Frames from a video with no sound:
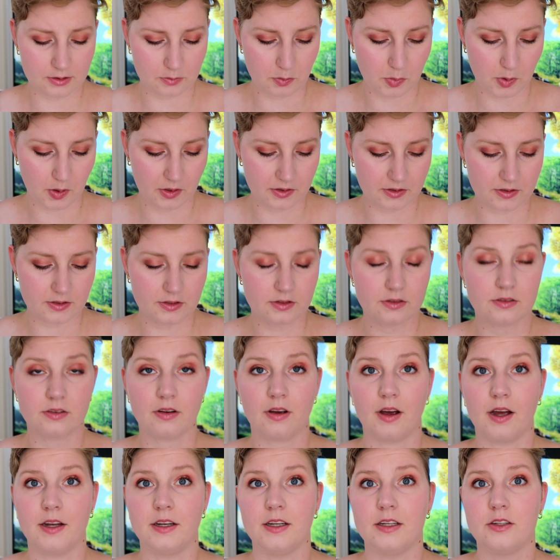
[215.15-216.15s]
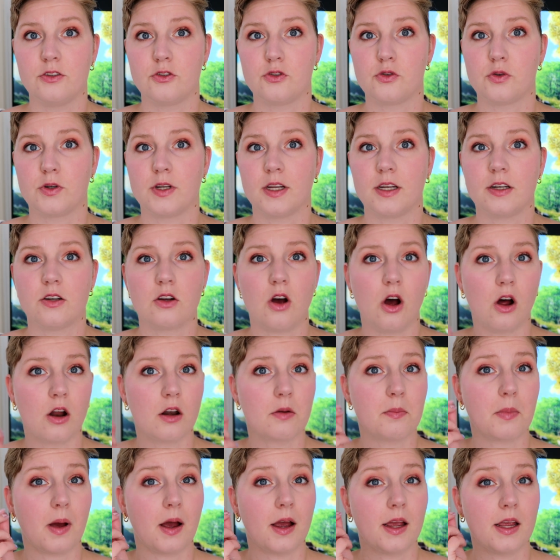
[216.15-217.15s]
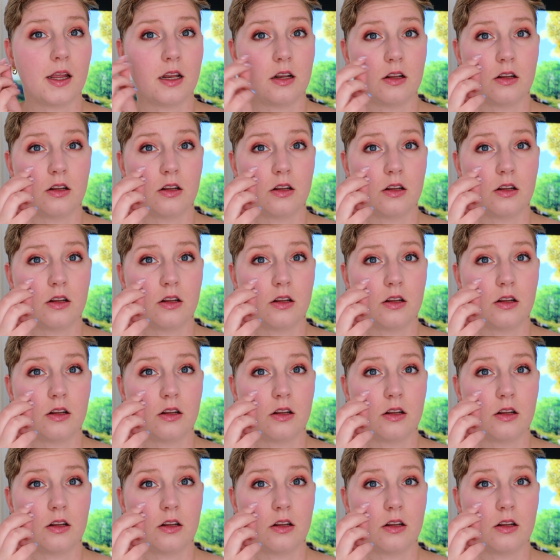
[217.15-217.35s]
but I did enjoy it on my